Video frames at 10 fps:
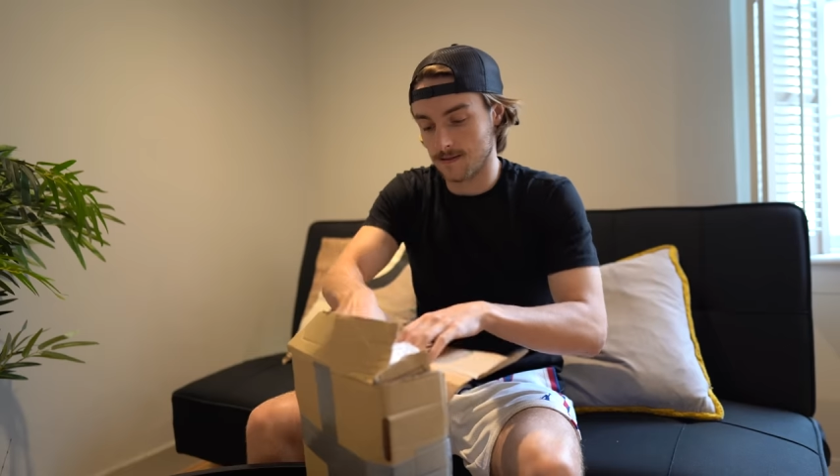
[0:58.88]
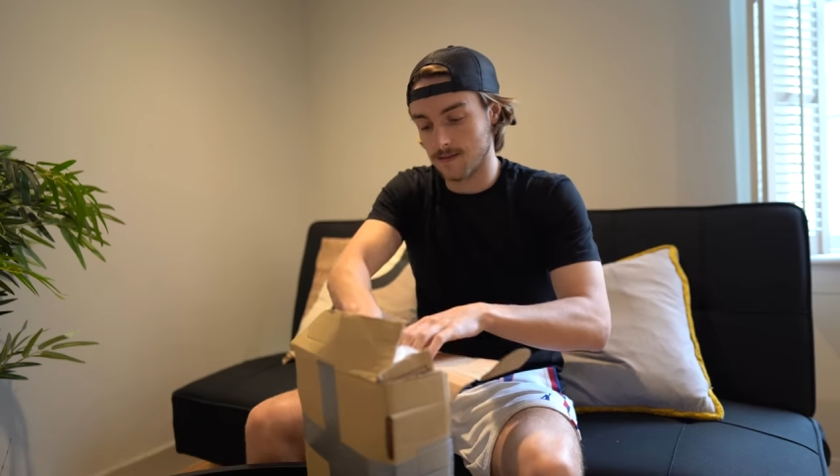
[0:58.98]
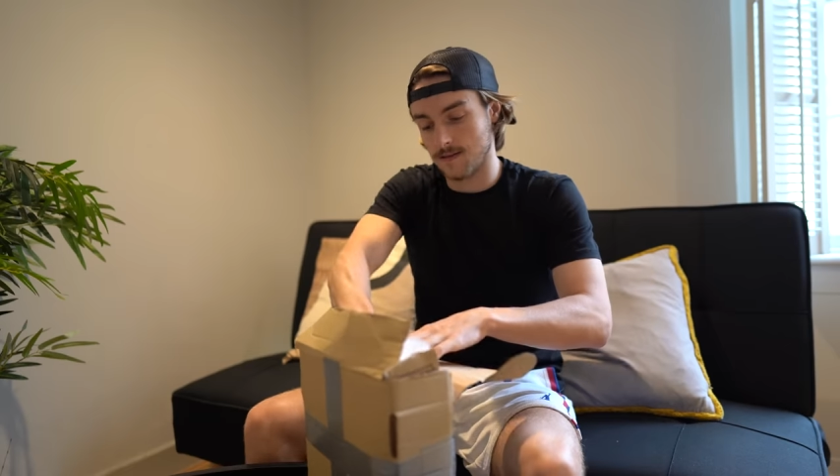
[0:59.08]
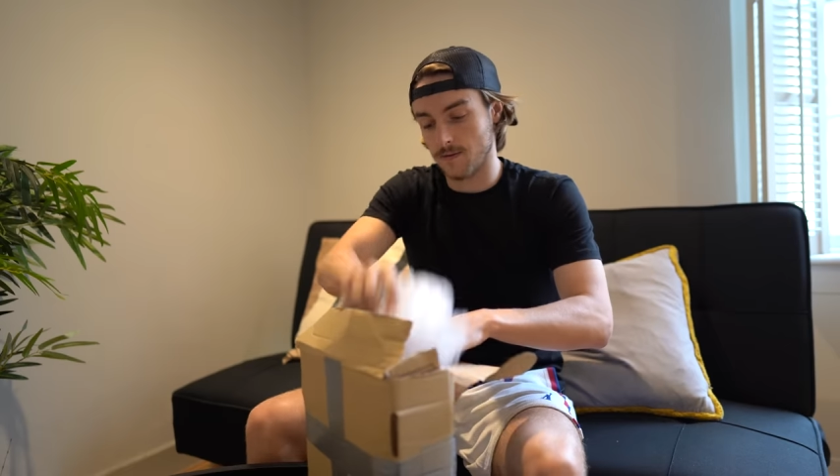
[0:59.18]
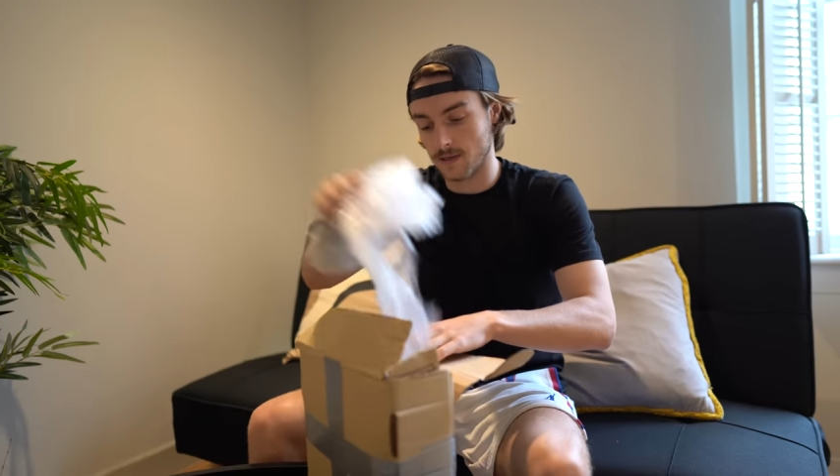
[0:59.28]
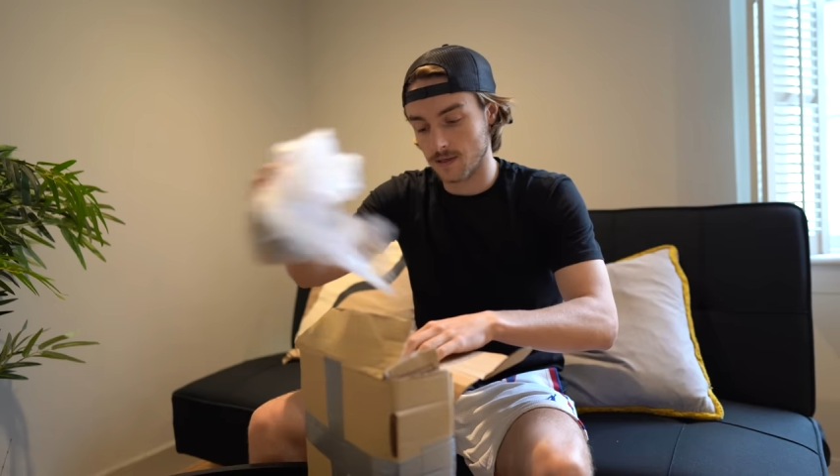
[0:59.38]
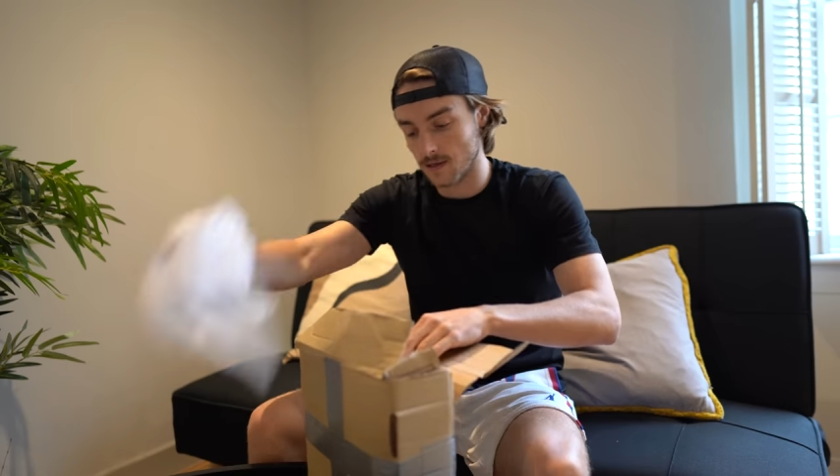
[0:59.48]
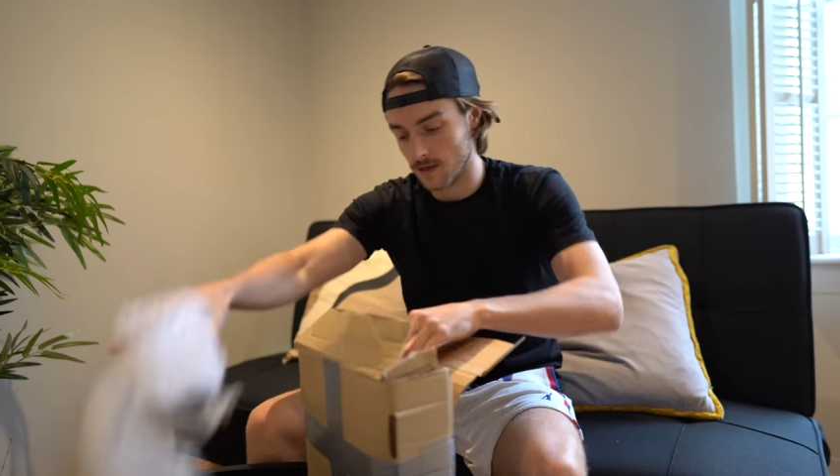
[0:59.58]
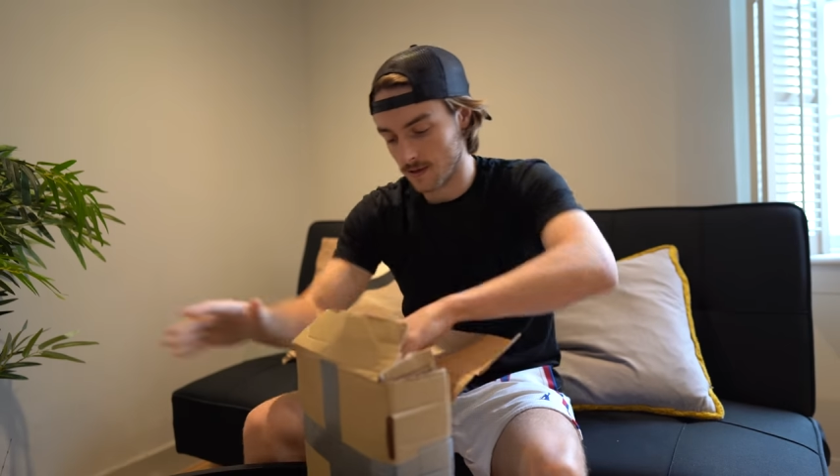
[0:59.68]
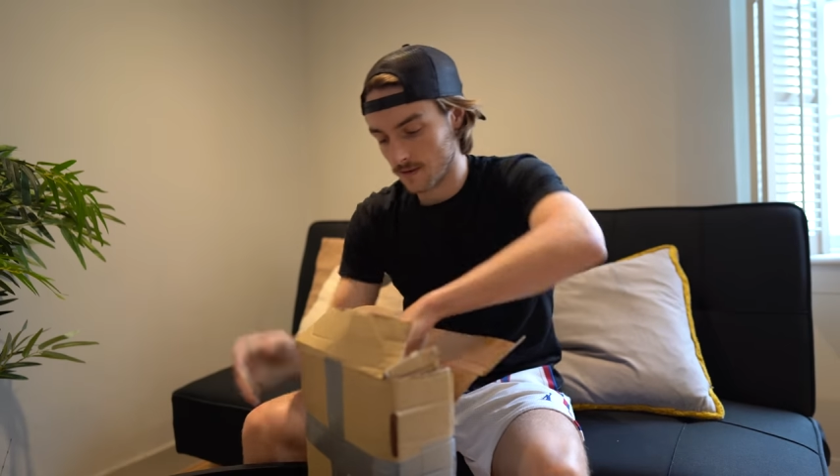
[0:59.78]
There we
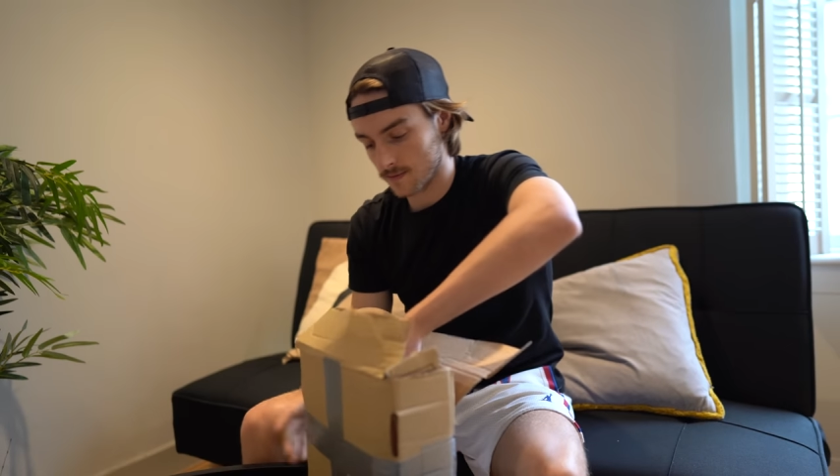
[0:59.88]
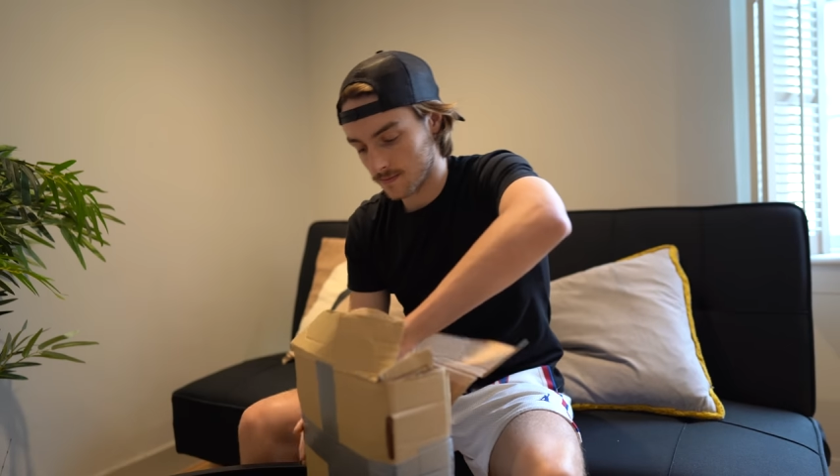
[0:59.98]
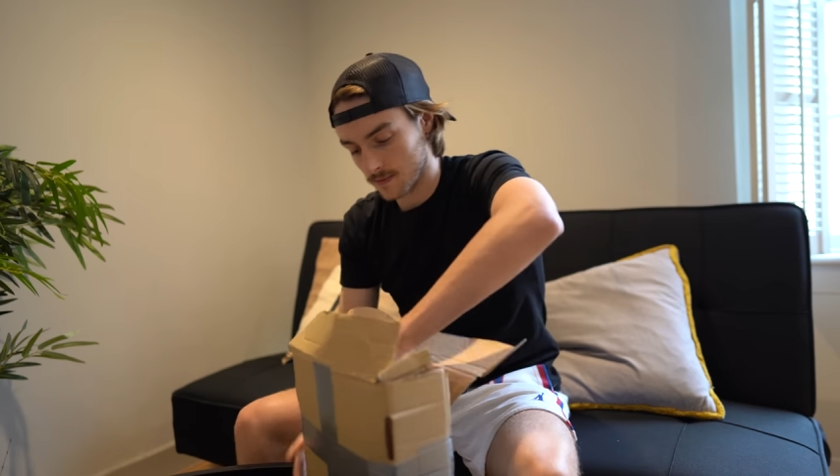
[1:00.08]
go.